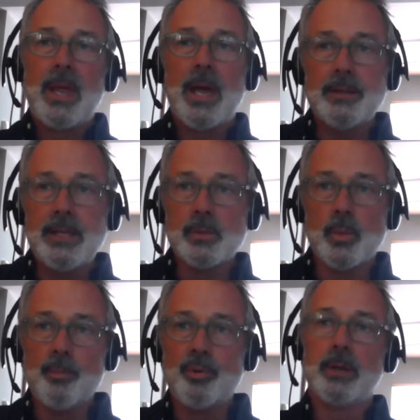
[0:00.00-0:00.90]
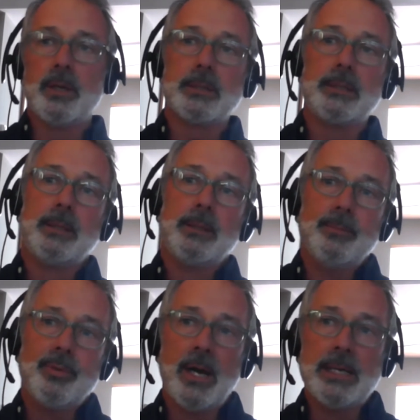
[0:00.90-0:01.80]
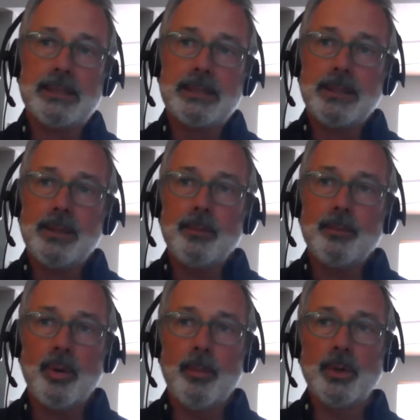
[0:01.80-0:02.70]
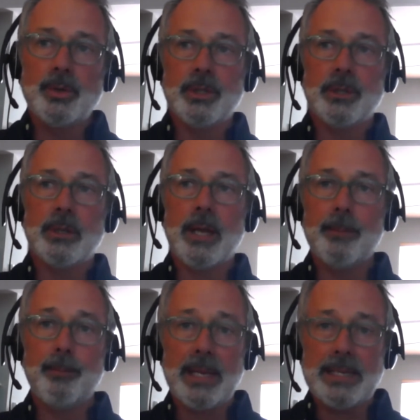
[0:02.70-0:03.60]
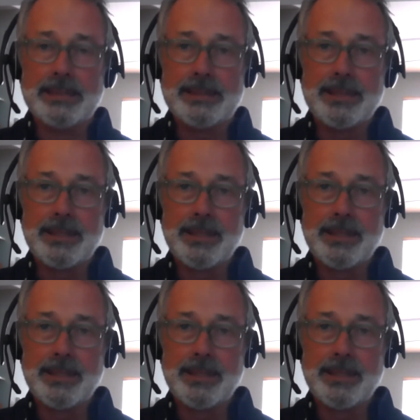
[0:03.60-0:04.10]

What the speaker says: And these were product, price, promotion, and place.